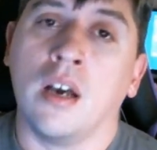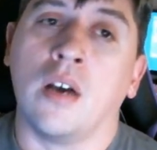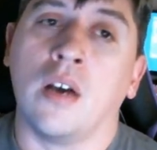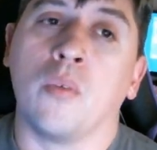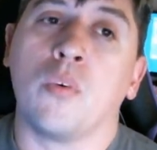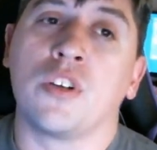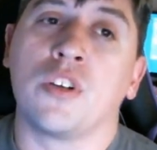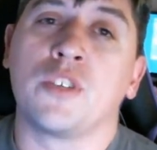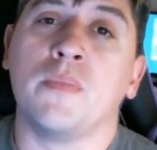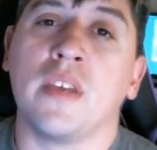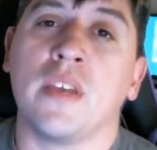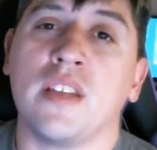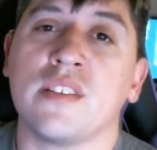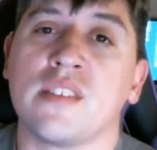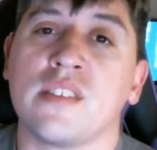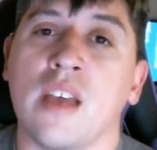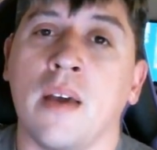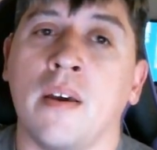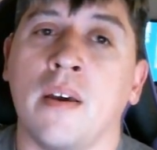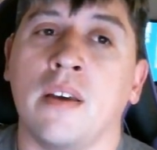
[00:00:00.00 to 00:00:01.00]
Which means
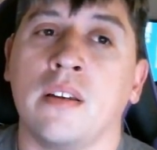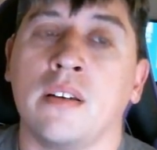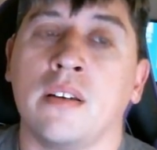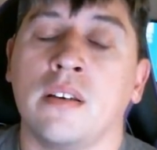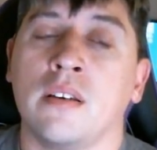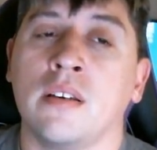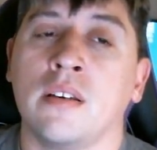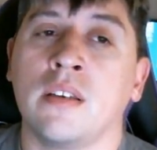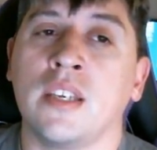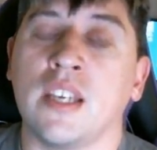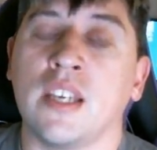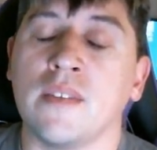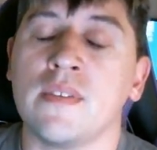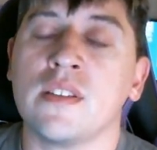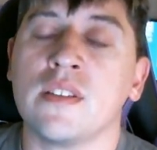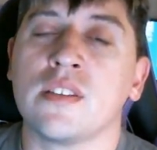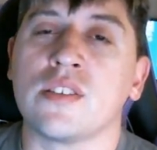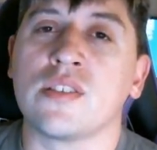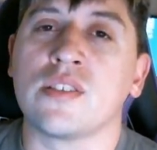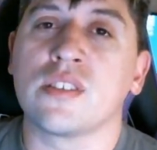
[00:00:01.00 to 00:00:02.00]
that
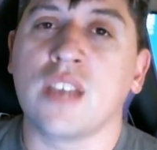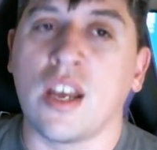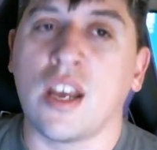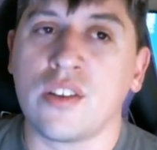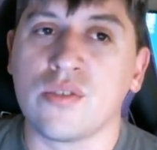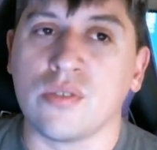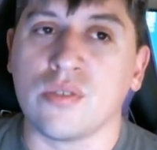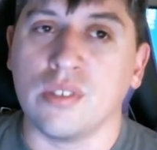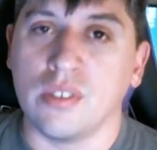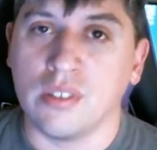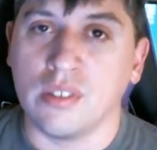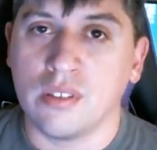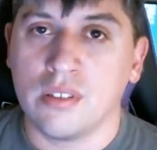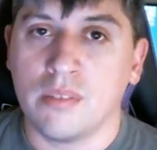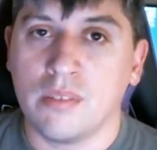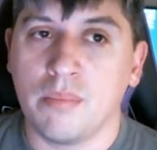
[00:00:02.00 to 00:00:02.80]
given the schedule,